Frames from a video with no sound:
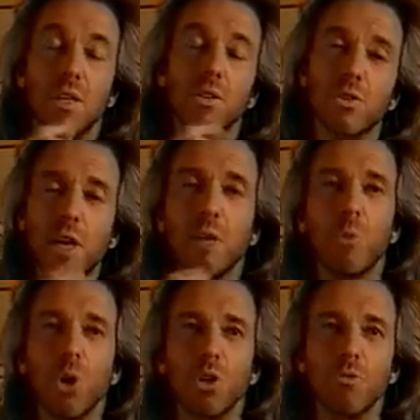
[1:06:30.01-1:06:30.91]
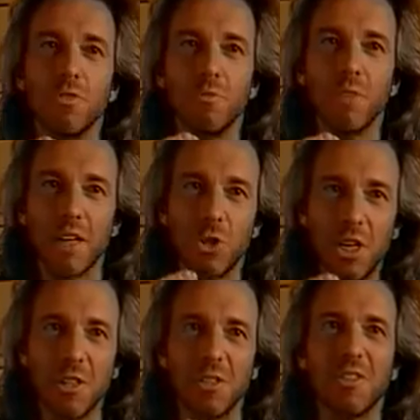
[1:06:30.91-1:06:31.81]
The second part of that
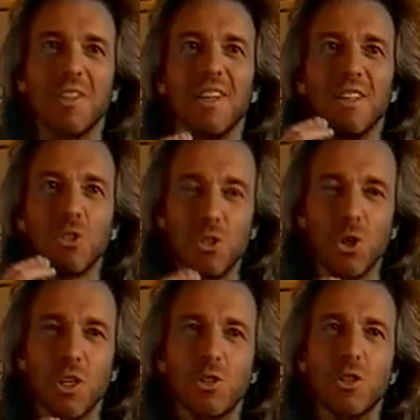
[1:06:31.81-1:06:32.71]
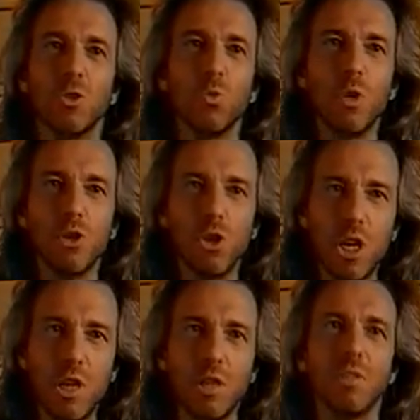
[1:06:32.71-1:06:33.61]
tenet suggests that as we
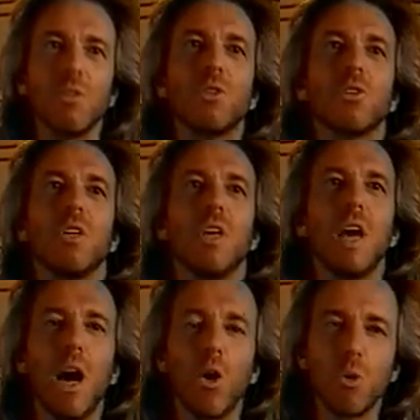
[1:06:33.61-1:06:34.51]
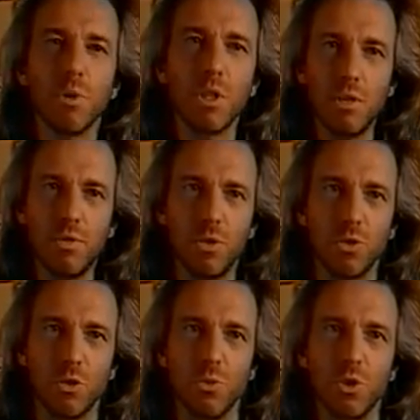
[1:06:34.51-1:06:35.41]
change our belief
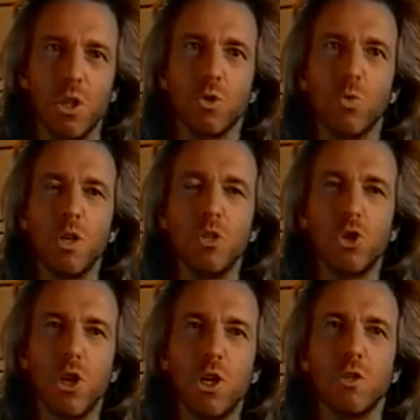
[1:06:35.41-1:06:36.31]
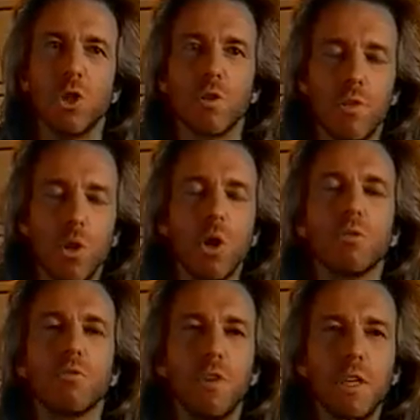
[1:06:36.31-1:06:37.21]
systems, as we change our
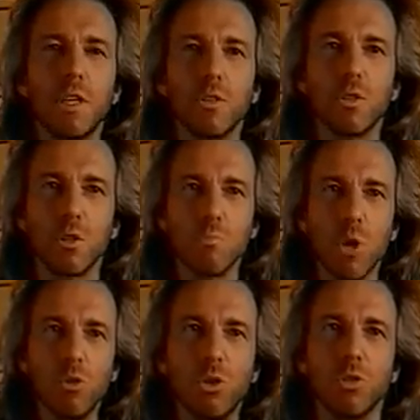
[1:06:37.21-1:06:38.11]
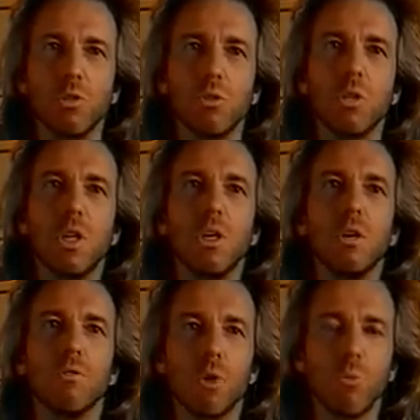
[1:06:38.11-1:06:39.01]
thoughts, feelings, and emotions
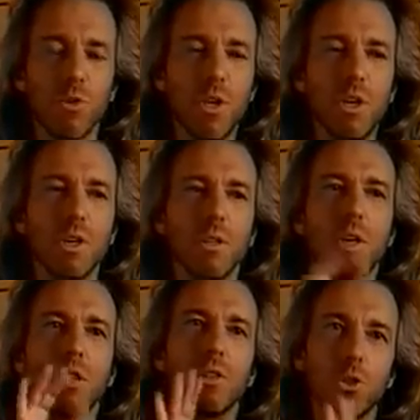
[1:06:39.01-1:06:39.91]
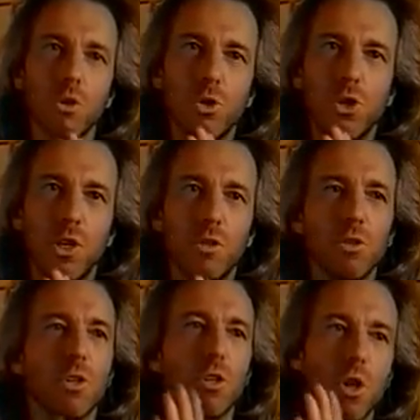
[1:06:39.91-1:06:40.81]
from within, that those
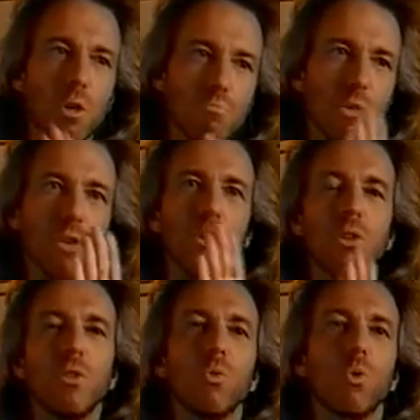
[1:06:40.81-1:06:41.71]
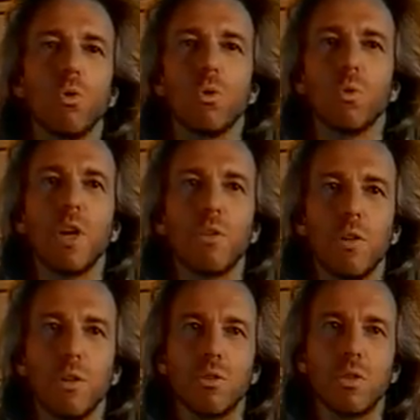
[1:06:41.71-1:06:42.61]
changes then are mirrored in the world around
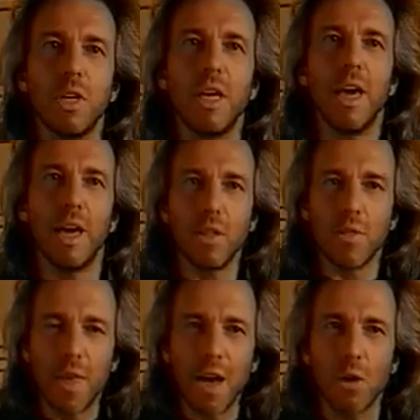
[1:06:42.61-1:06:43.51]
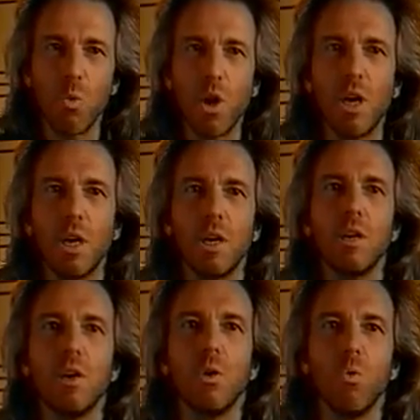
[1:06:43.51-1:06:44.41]
us. And in that
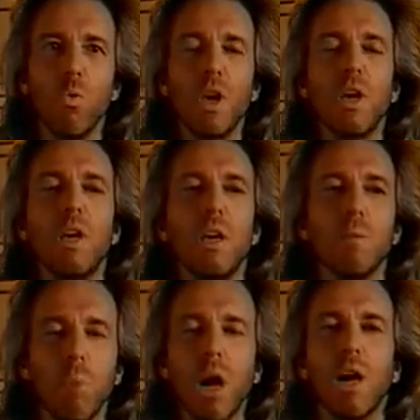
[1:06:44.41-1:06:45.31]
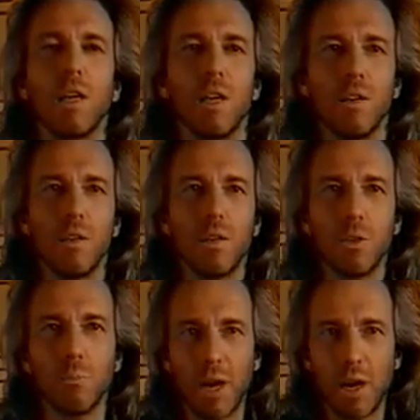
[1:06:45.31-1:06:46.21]
way, we embody
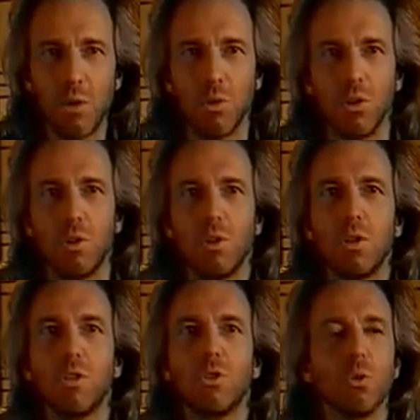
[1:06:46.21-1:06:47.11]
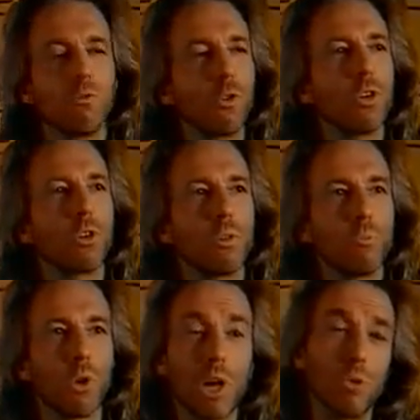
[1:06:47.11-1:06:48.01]
the power to avert
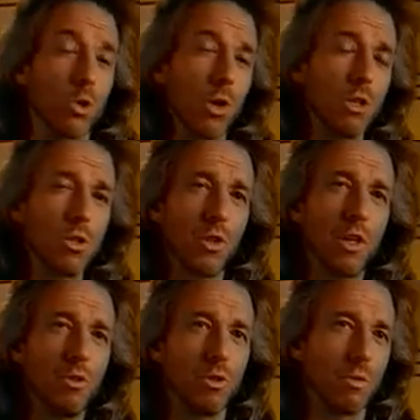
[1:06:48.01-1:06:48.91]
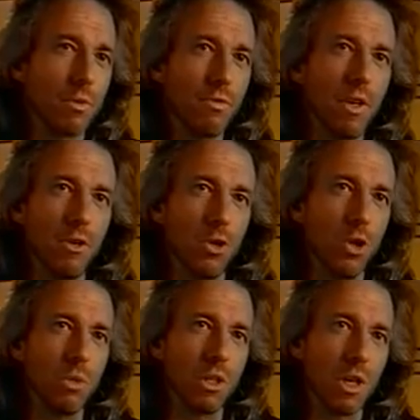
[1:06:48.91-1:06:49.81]
perhaps the greatest tragedies ever to face
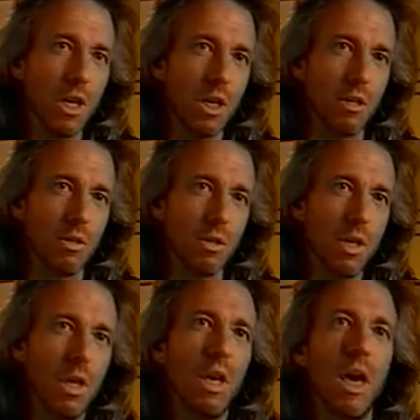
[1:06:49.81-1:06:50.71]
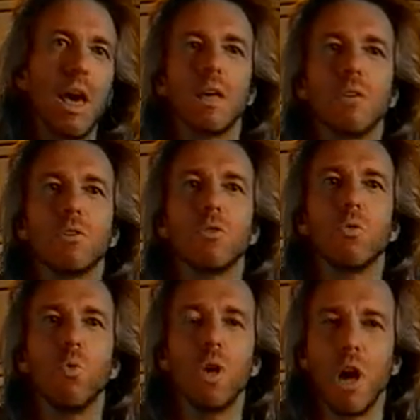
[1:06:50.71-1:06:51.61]
humankind as
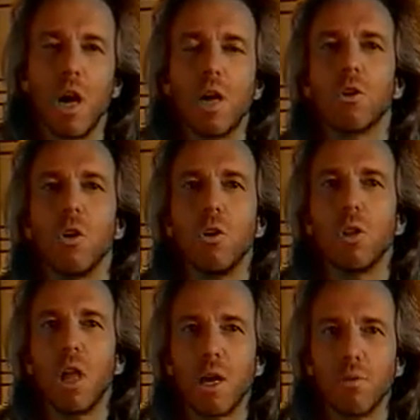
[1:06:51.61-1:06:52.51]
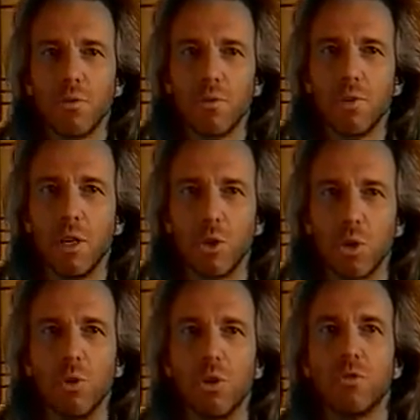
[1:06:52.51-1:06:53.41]
we honor all life in our
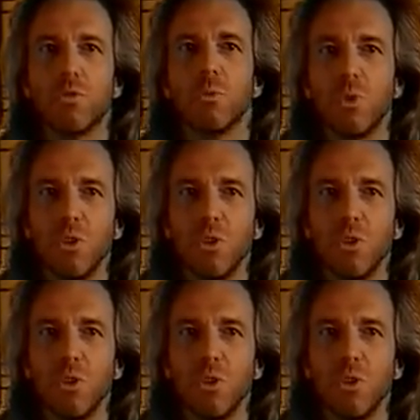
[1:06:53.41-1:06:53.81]
beliefs from